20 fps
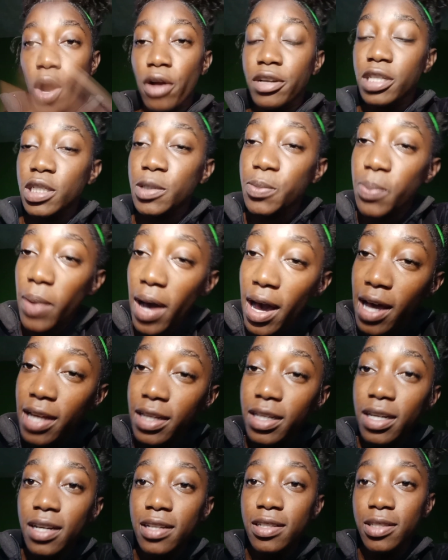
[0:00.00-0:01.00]

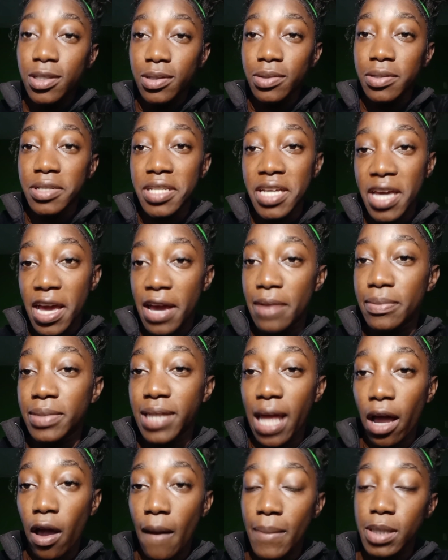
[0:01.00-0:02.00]
respond to DMs?
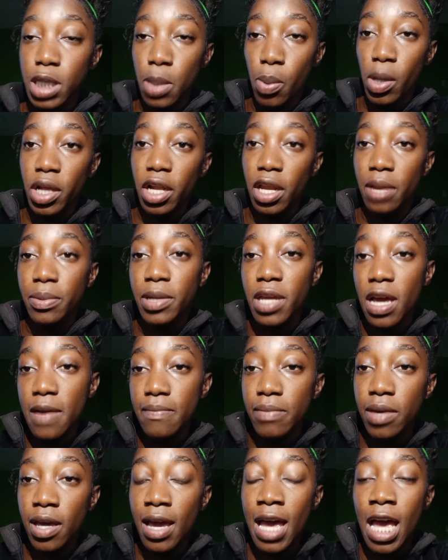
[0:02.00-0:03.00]
Like, I support them, DM
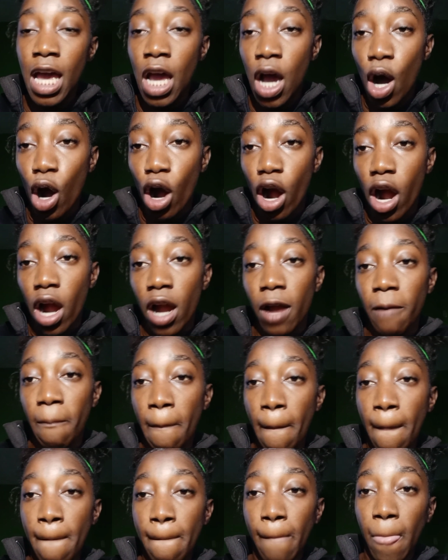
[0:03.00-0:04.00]
me, or
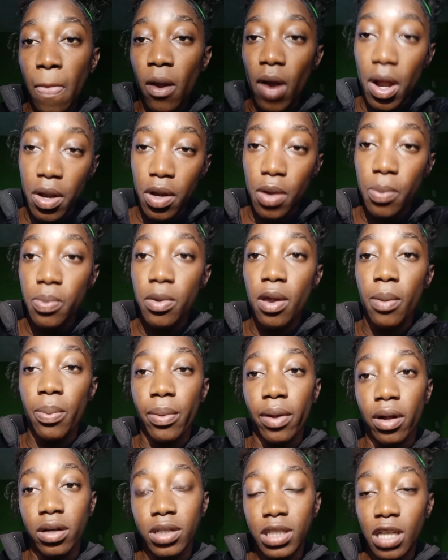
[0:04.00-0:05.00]
random
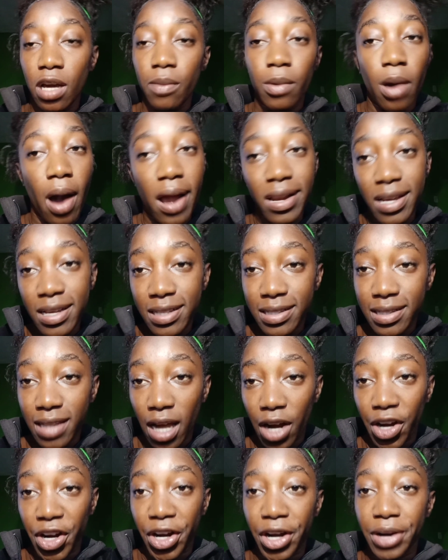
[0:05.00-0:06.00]
people, DM me on
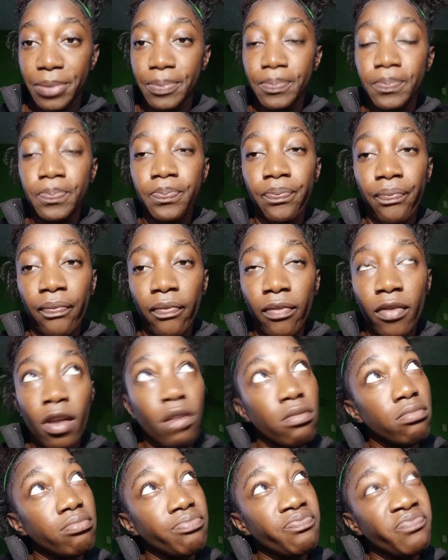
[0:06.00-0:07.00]
Instagram.
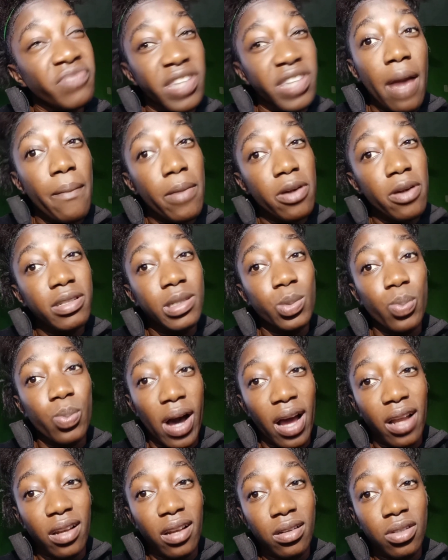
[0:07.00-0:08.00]
DM me,
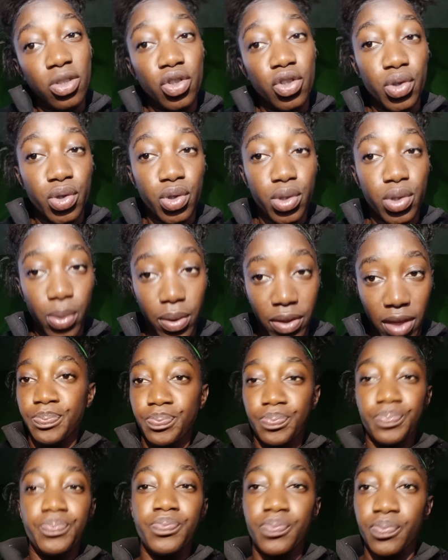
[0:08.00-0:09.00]
respond to
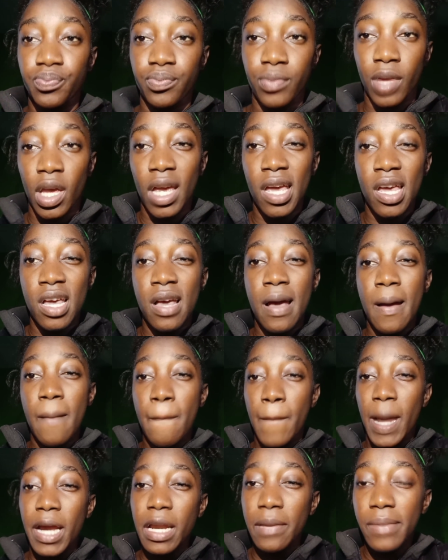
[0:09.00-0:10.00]
them. I
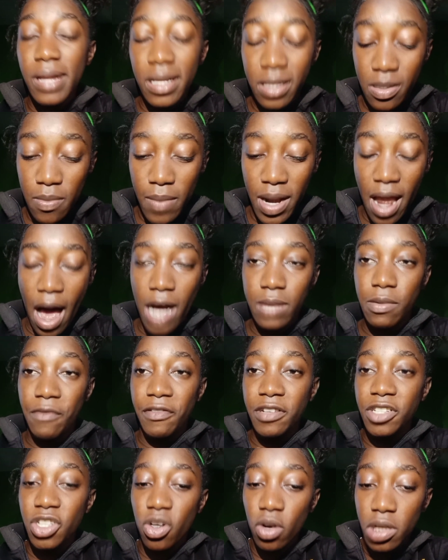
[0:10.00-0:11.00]
don't believe somebody asking for
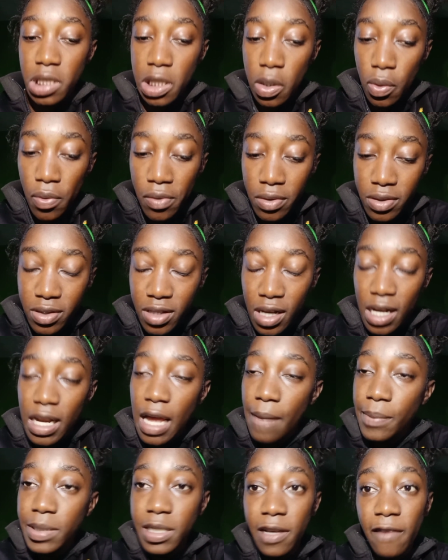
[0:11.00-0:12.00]
shout out. And
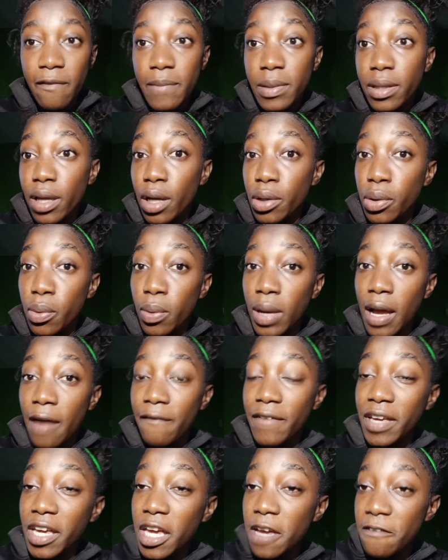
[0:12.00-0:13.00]
let me take too long
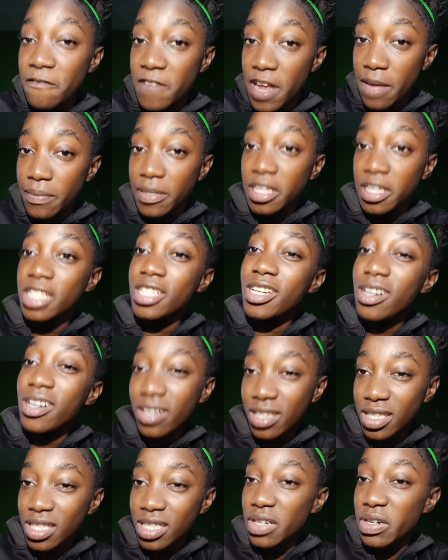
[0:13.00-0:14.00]
to give them the
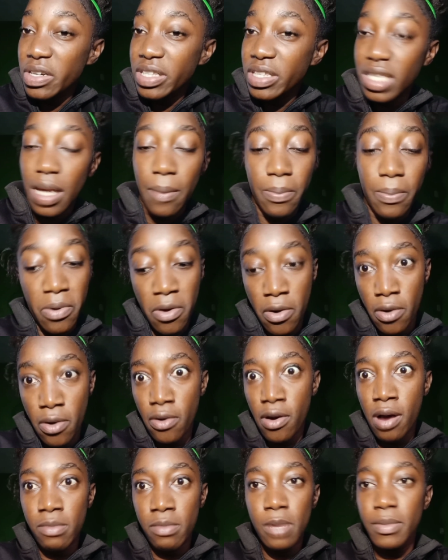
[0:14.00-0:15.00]
shout out. A
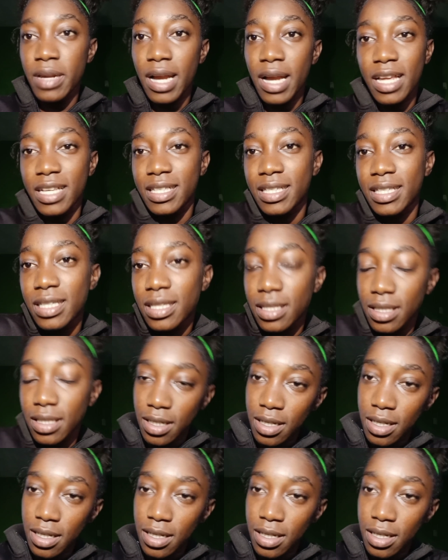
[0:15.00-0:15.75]
problem in this.